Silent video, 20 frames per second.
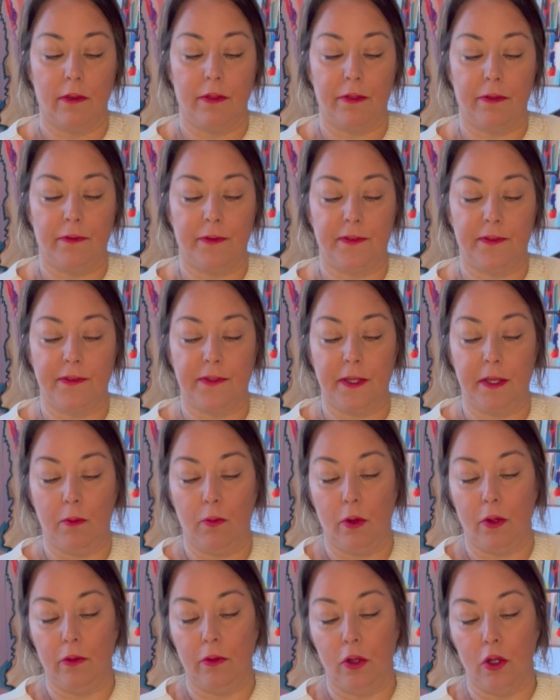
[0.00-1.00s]
see
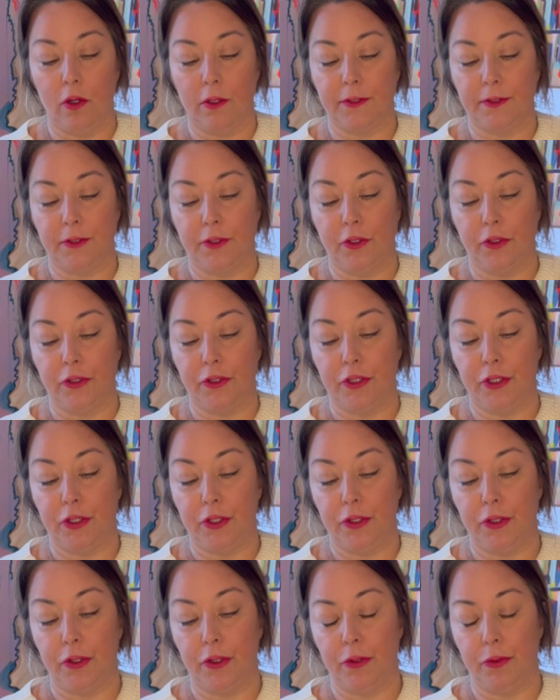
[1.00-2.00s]
what looks good to
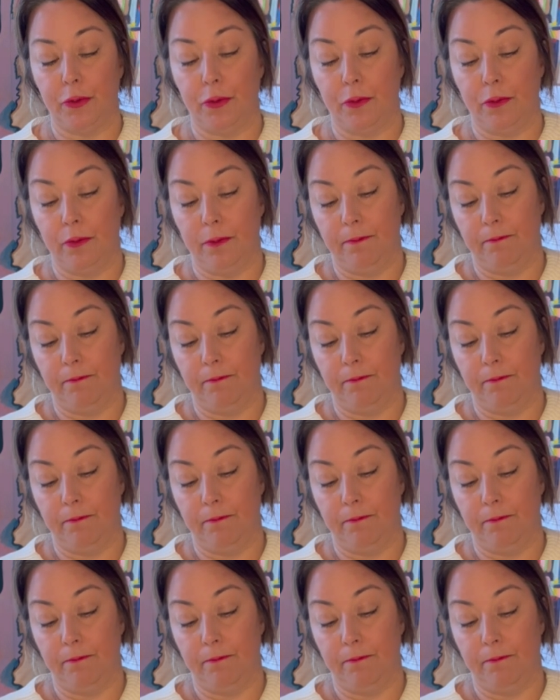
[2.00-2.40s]
you.